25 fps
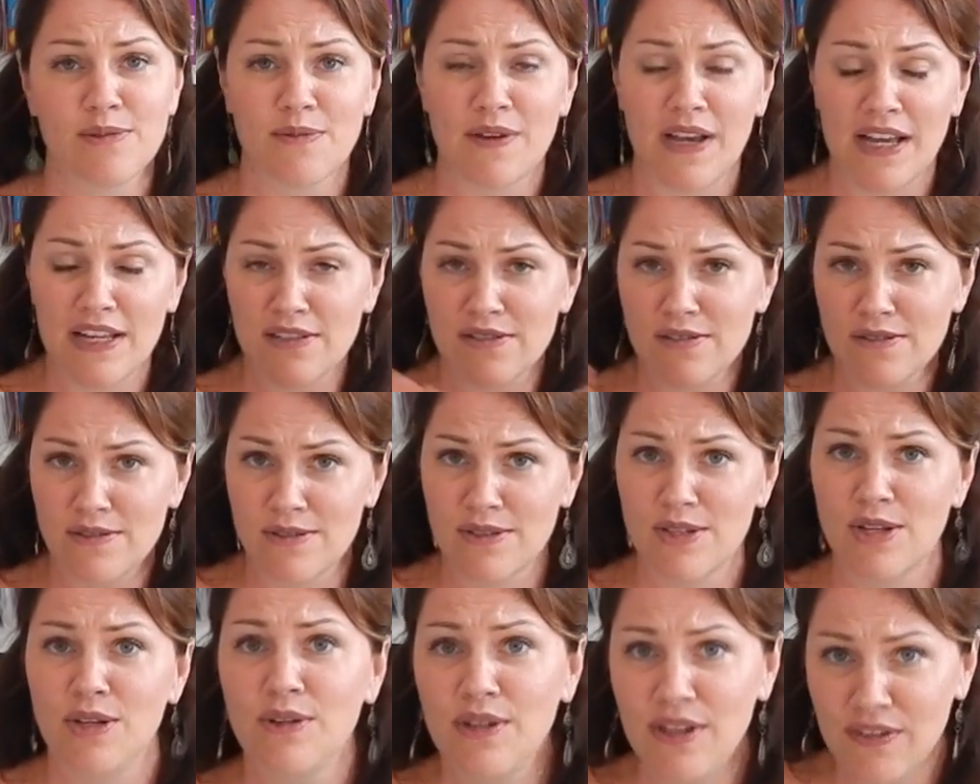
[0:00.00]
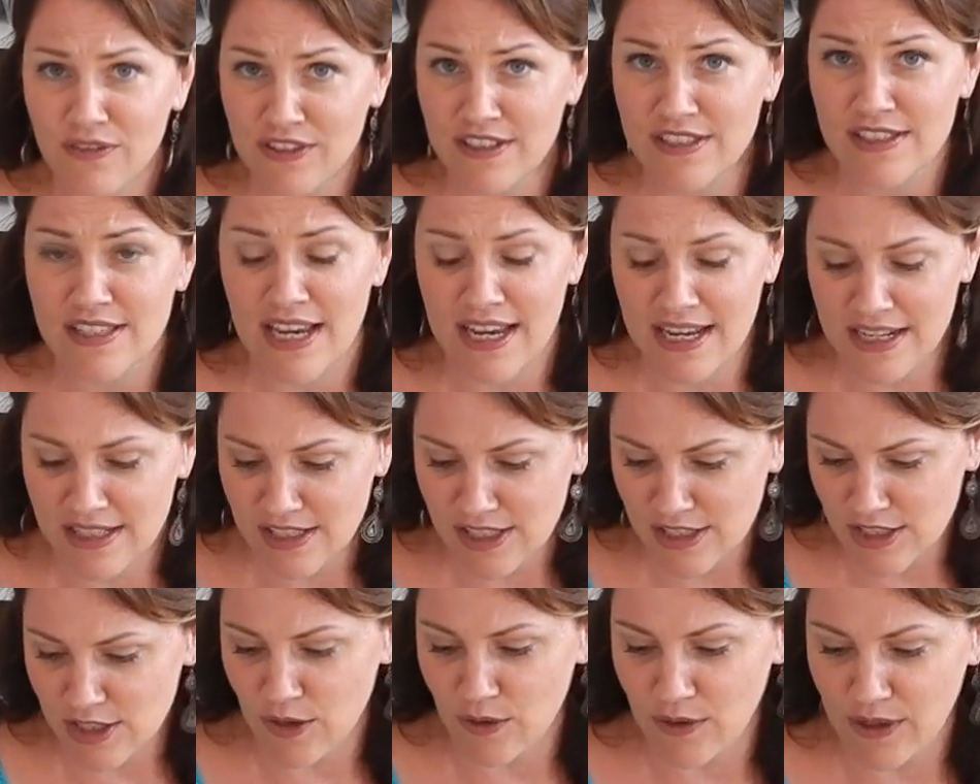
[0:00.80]
We've got 2 different
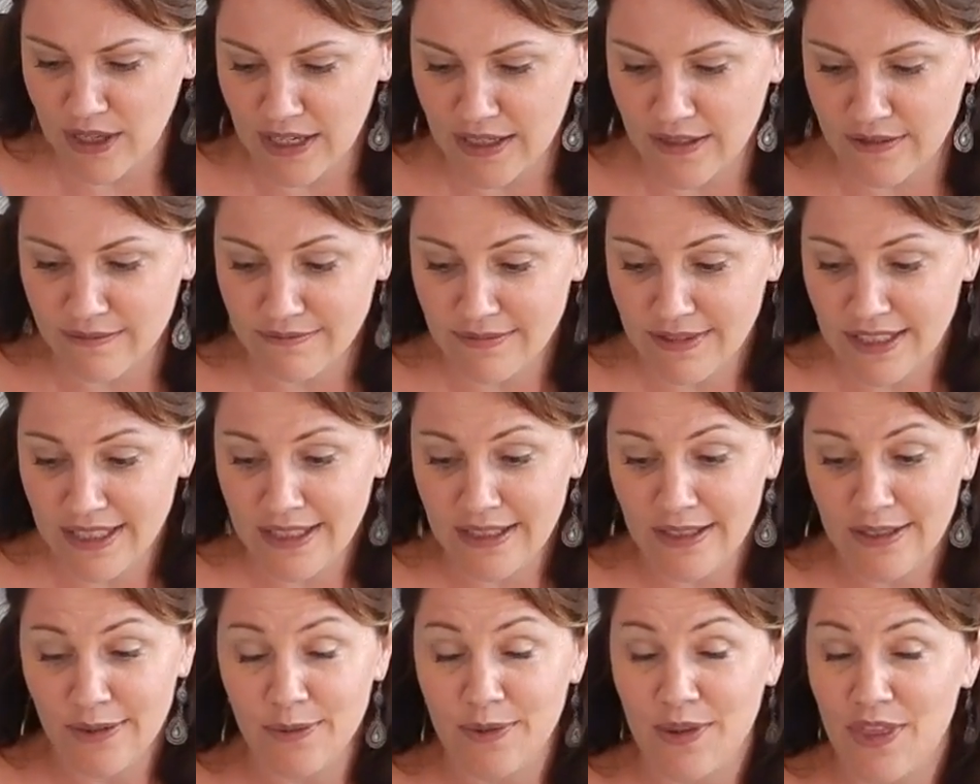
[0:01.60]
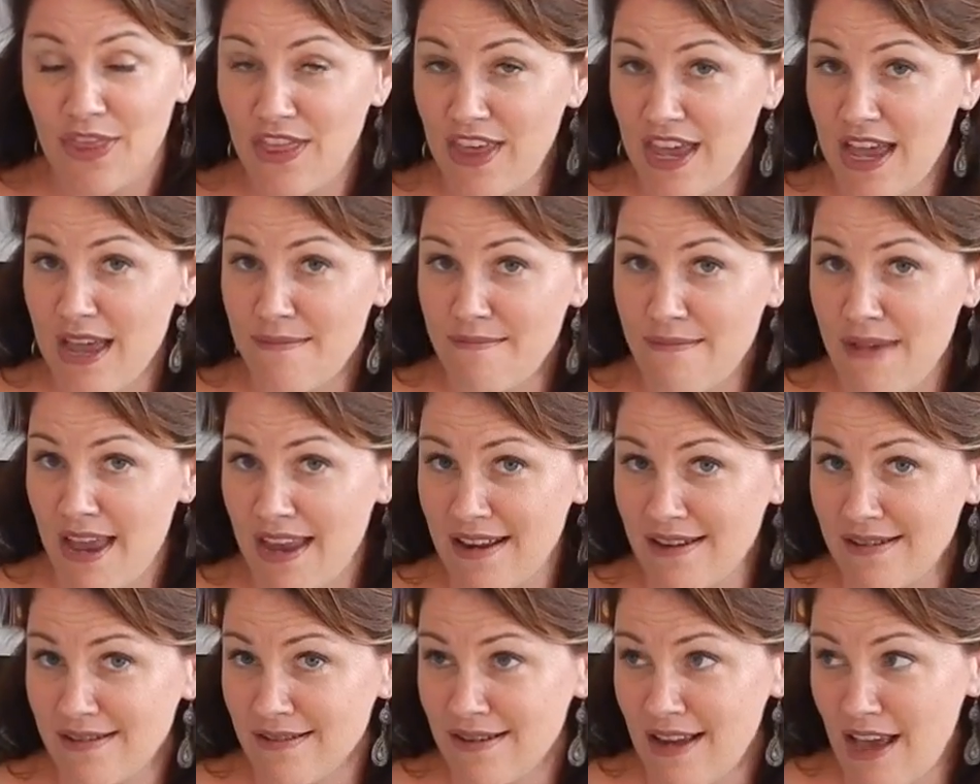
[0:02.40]
sciences going with them
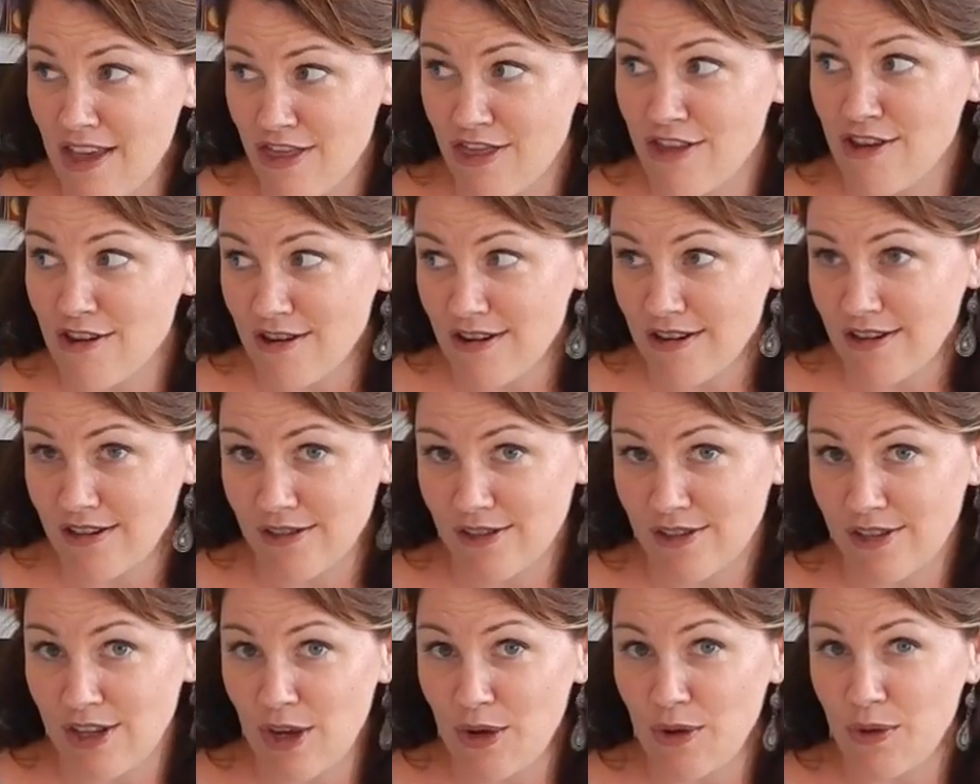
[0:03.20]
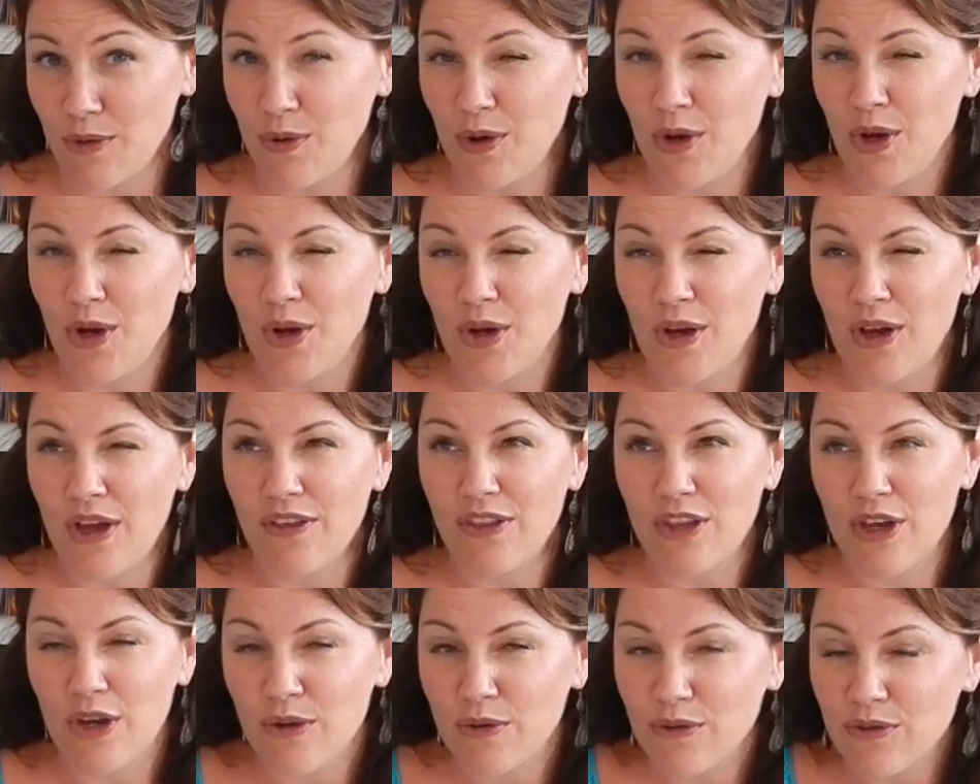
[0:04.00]
and a third. So
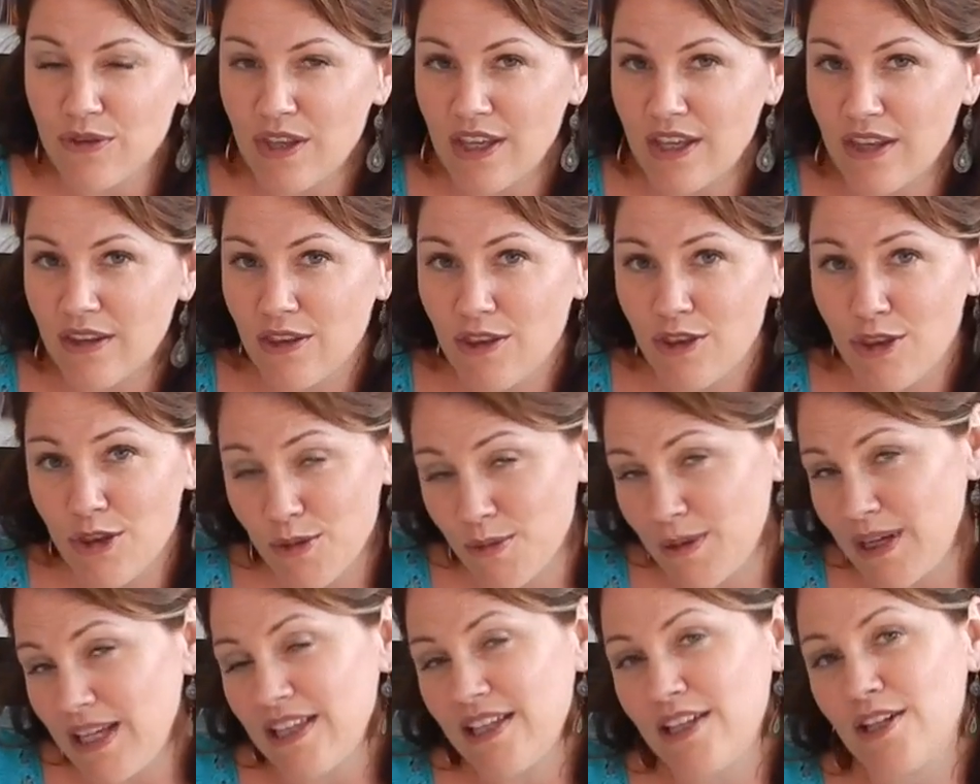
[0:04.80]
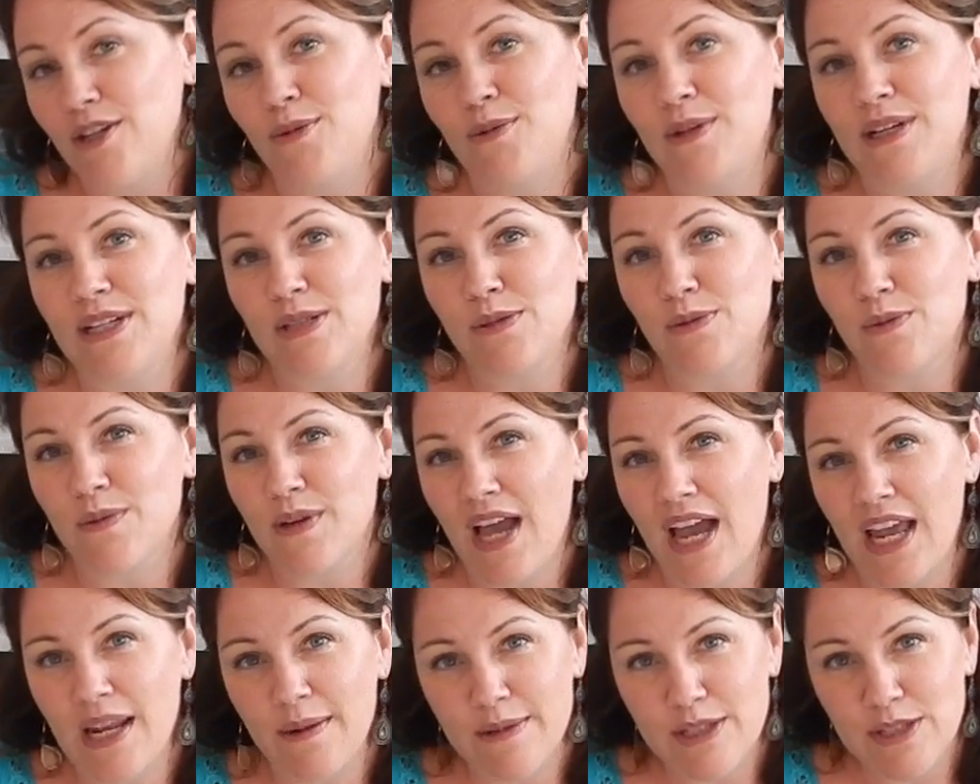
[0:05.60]
although the 3 little ones will
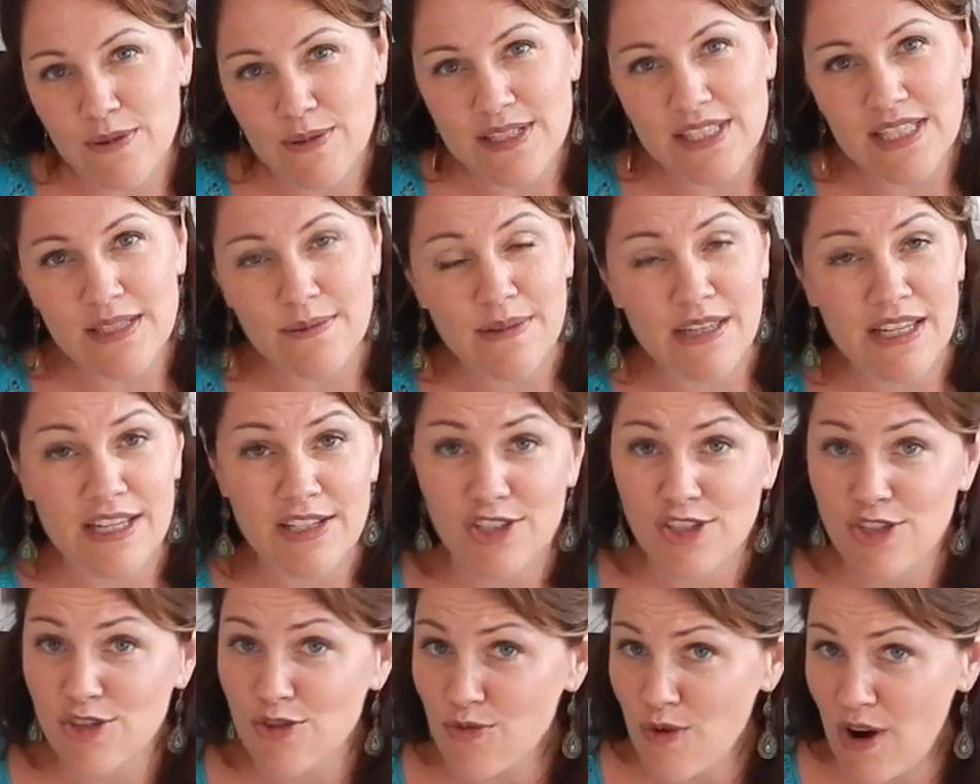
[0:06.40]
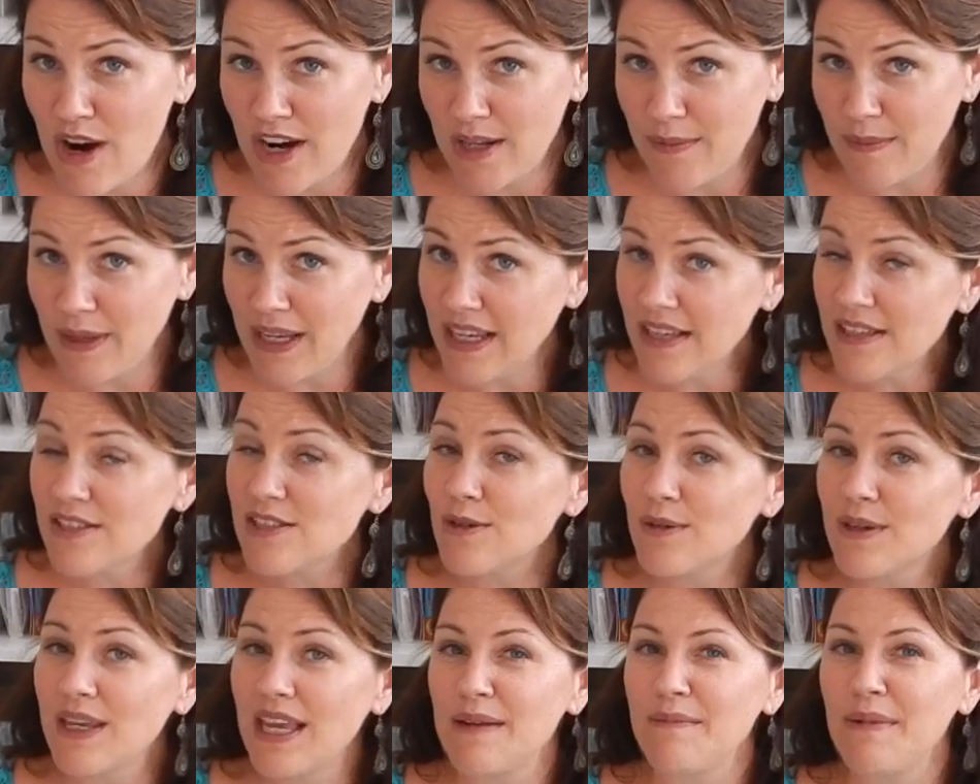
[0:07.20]
kind of be doing some of the astronomy.
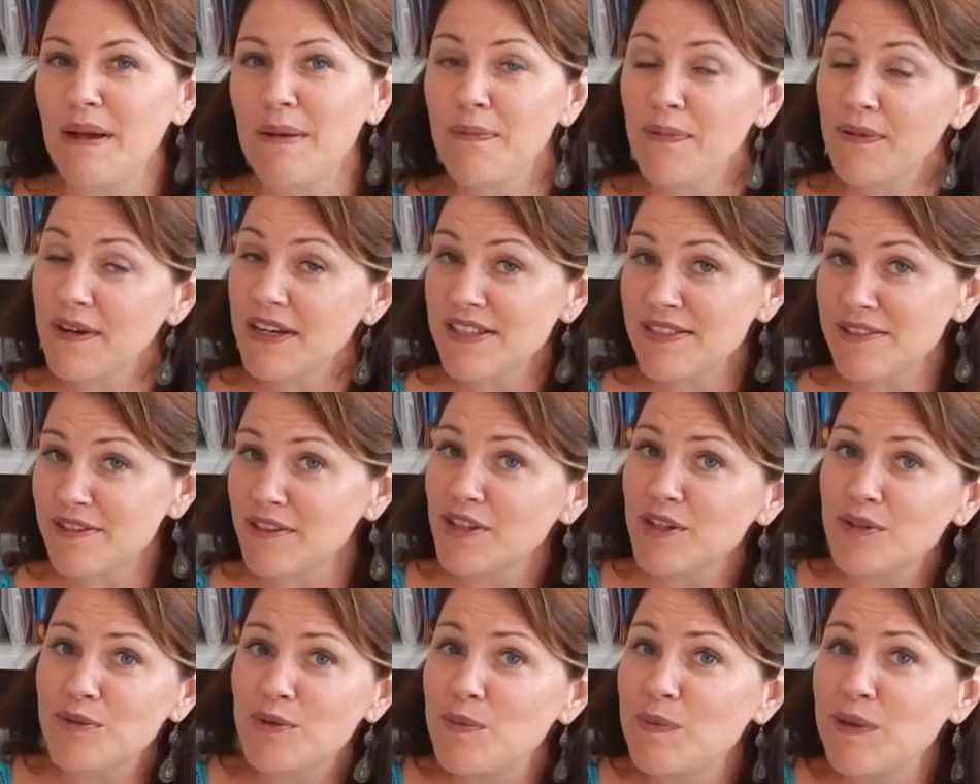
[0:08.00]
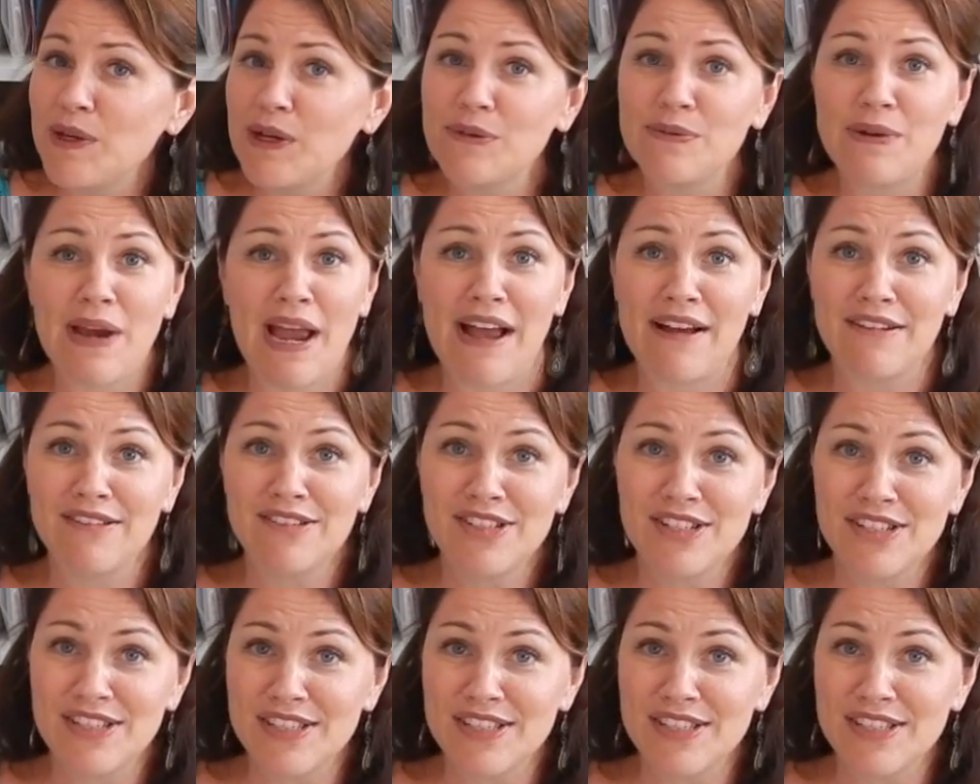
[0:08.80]
So again, my preschooler will be around.